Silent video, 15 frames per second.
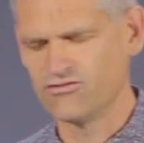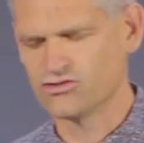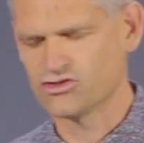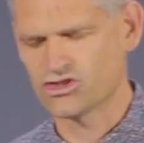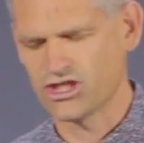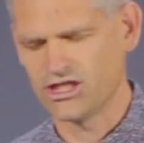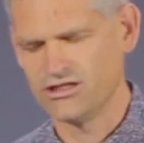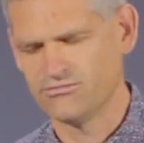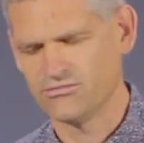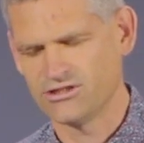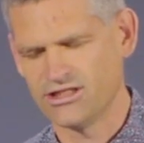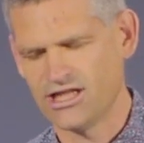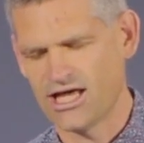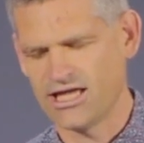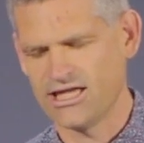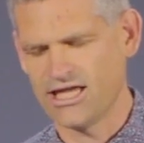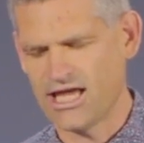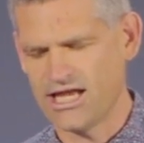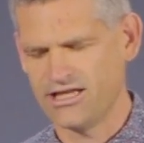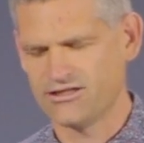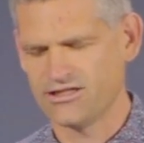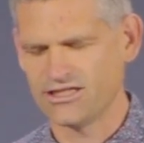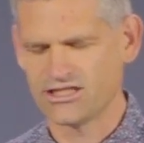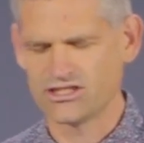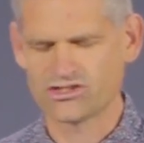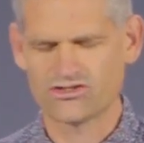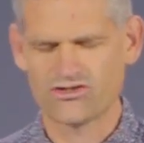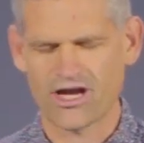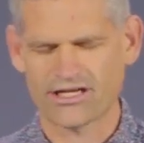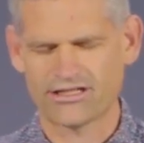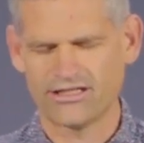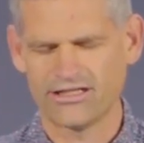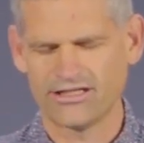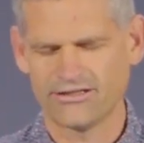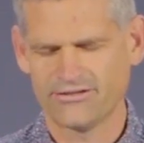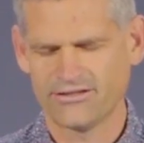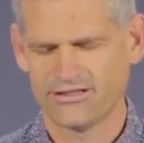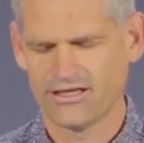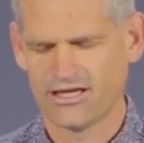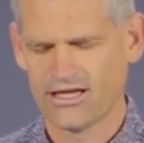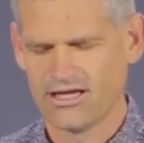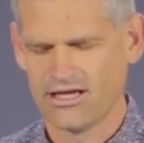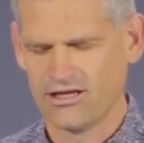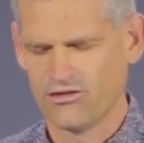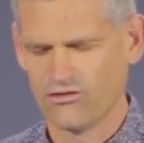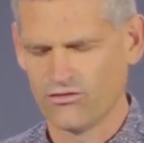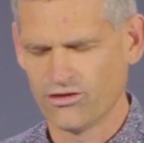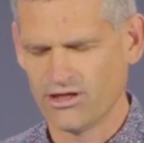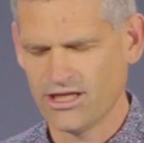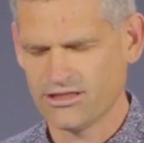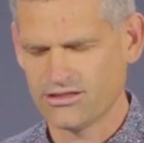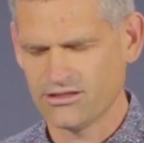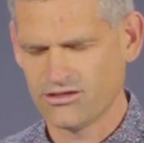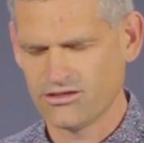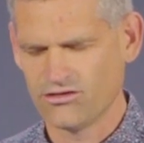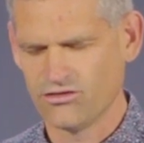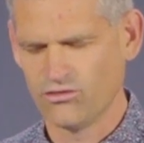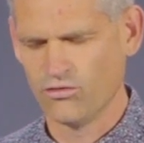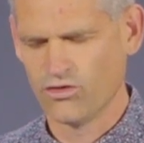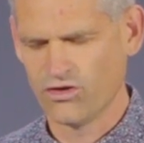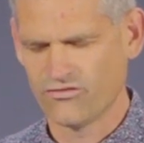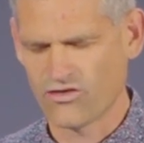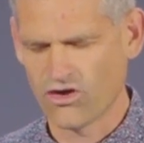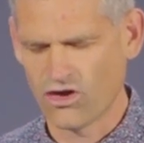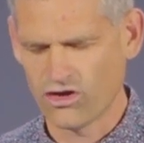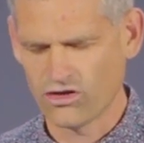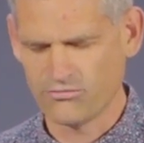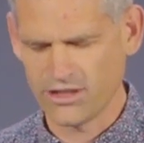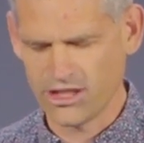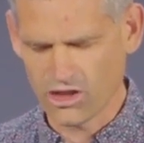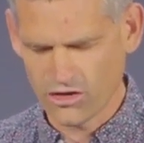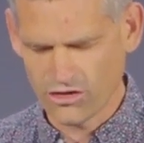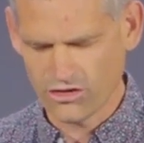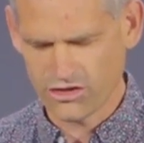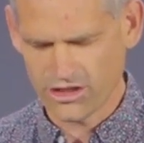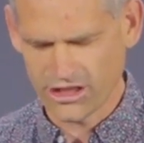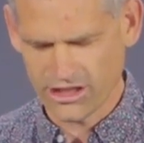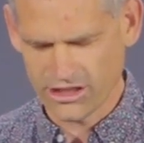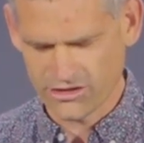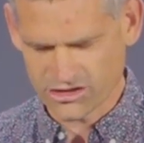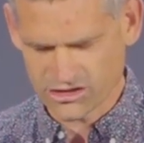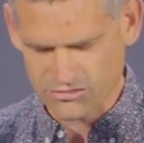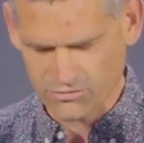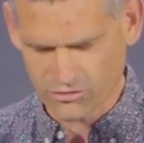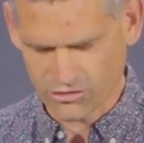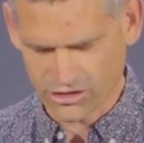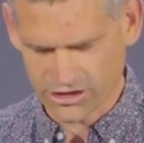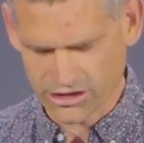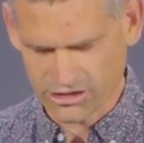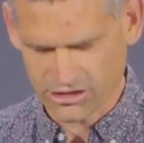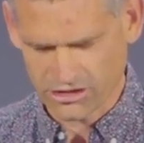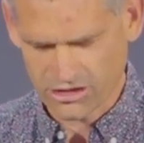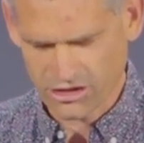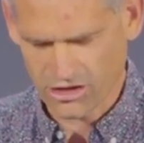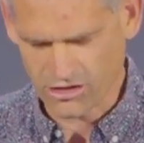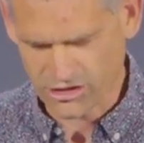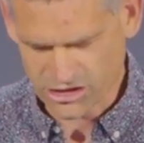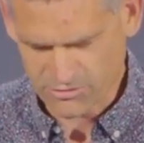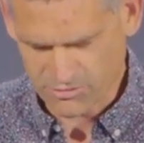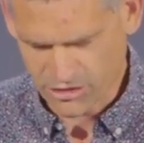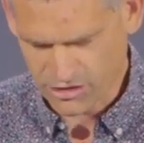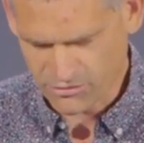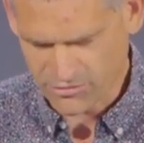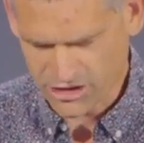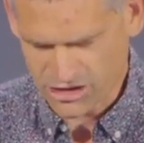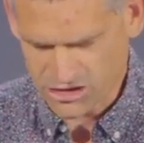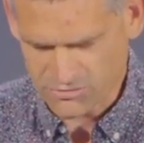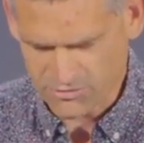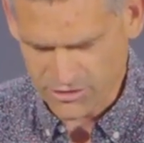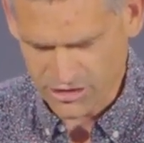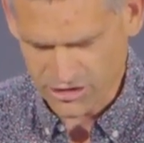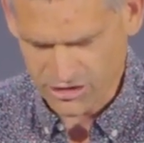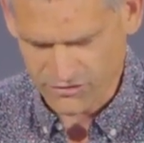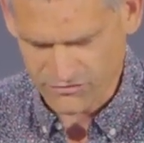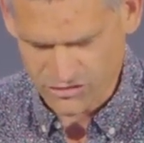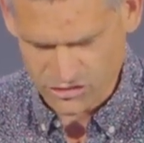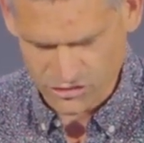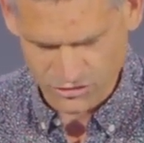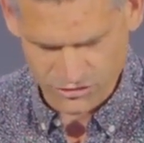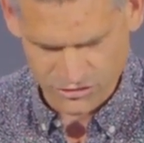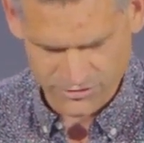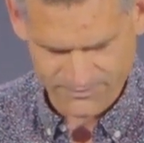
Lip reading: scheme today, anything distracting. Lord, let the word of God be heard here this morning. Holy Spirit, be the Spirit of truth.